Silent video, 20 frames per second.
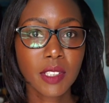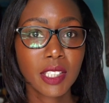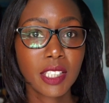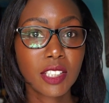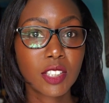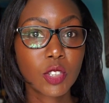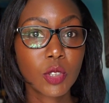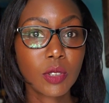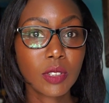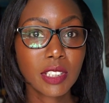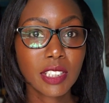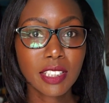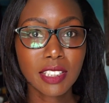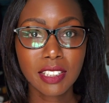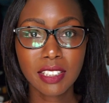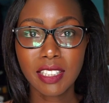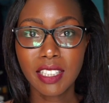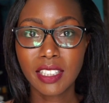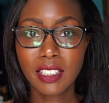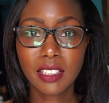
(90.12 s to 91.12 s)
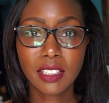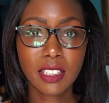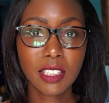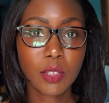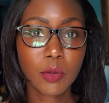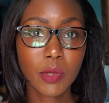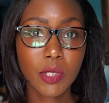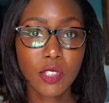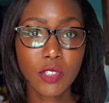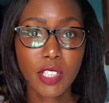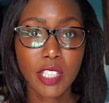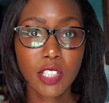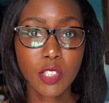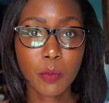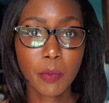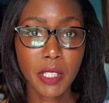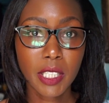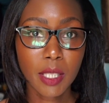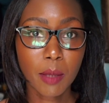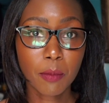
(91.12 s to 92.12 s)
he told us that he was trying
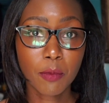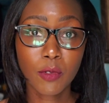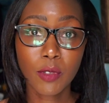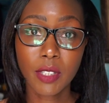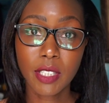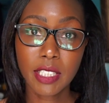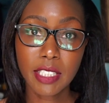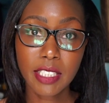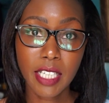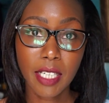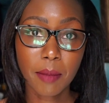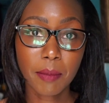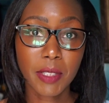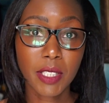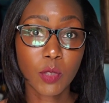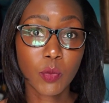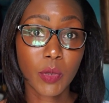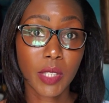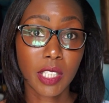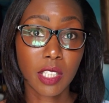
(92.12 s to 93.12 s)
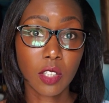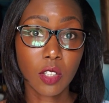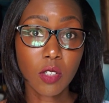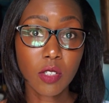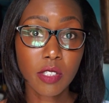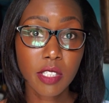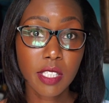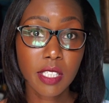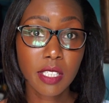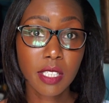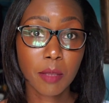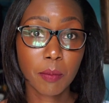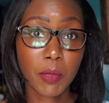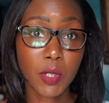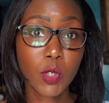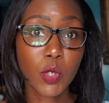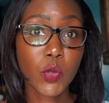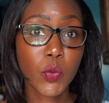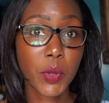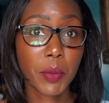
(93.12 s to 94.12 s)
to make up for the time that we had lost
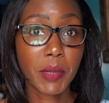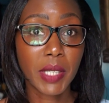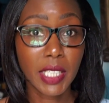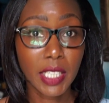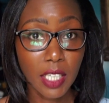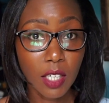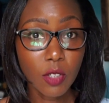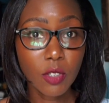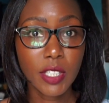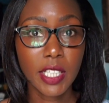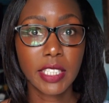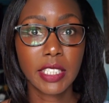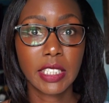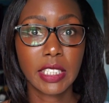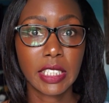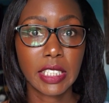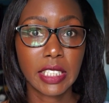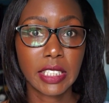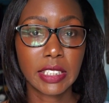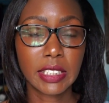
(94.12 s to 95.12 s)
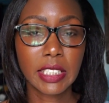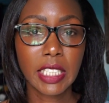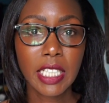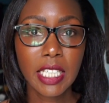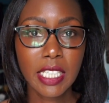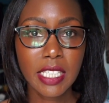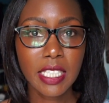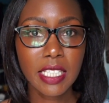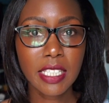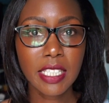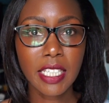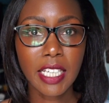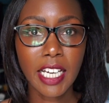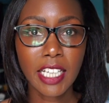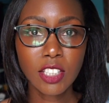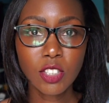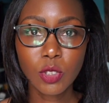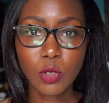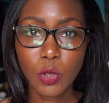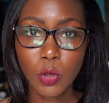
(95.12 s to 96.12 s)
because we were now running late since he
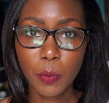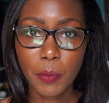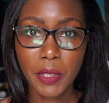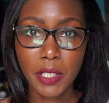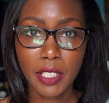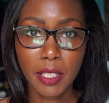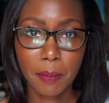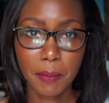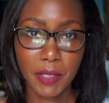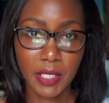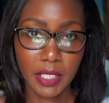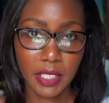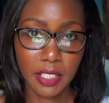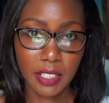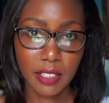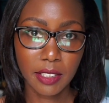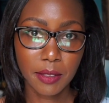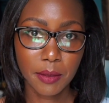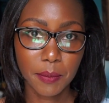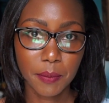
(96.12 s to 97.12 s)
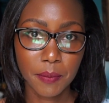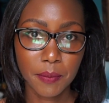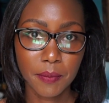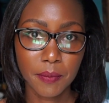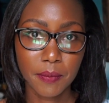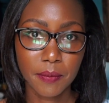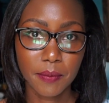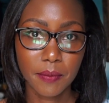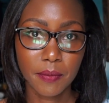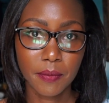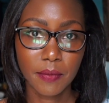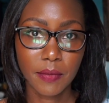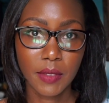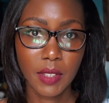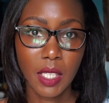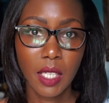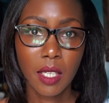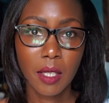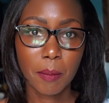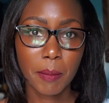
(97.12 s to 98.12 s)
had to go pick up the gear.
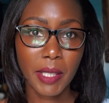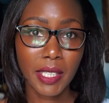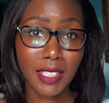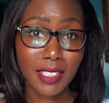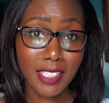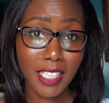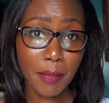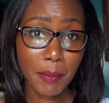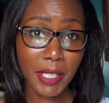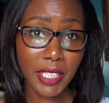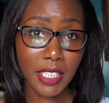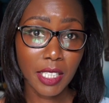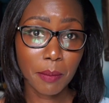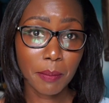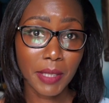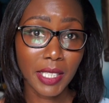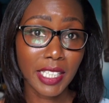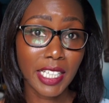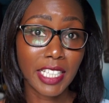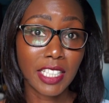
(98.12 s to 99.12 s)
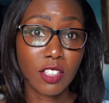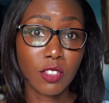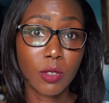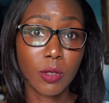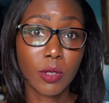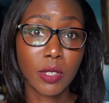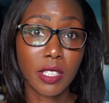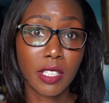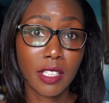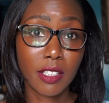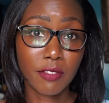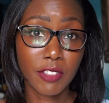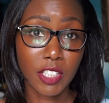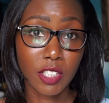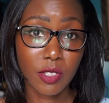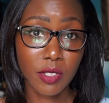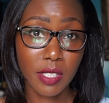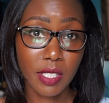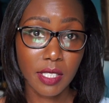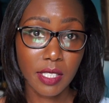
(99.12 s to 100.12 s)
By the time I came back, I knew I would never
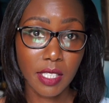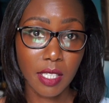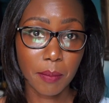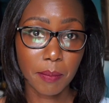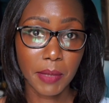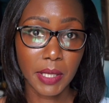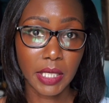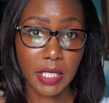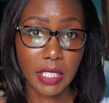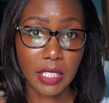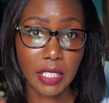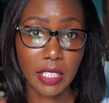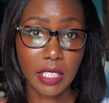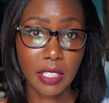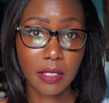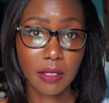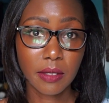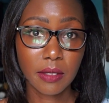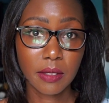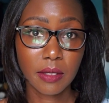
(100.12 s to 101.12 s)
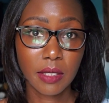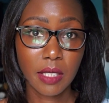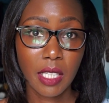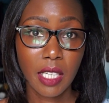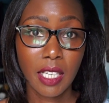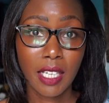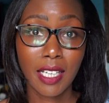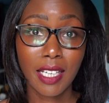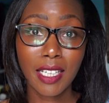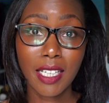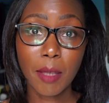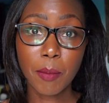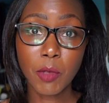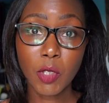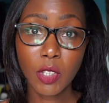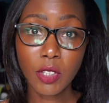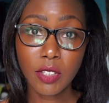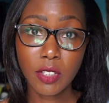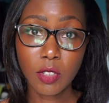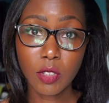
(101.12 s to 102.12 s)
use this company again. And I'm
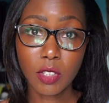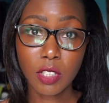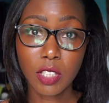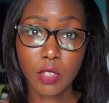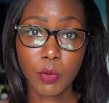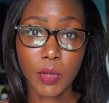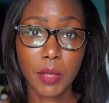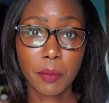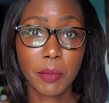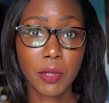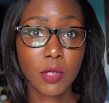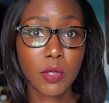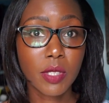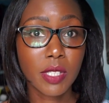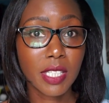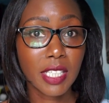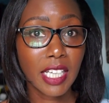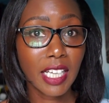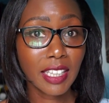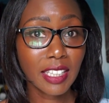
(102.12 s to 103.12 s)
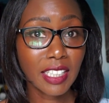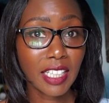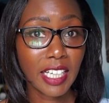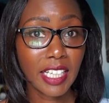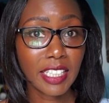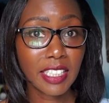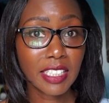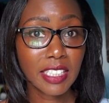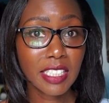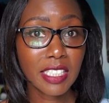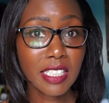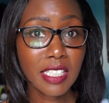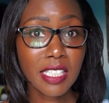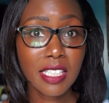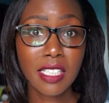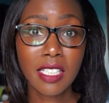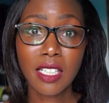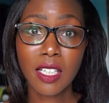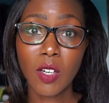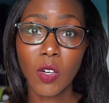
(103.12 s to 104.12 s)
not the only one because the other
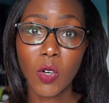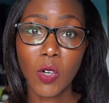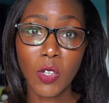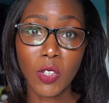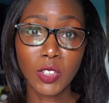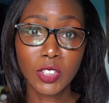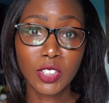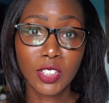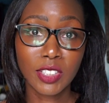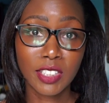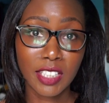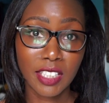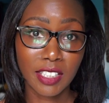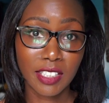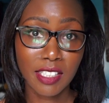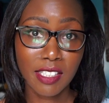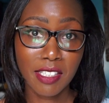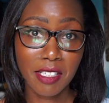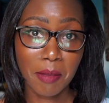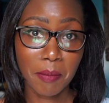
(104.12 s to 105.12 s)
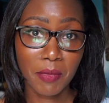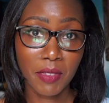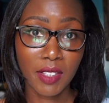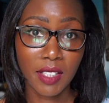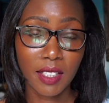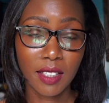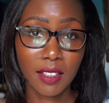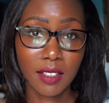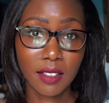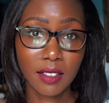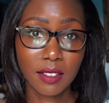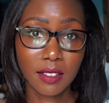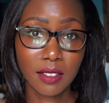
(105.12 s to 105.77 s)
hikers also said the same thing.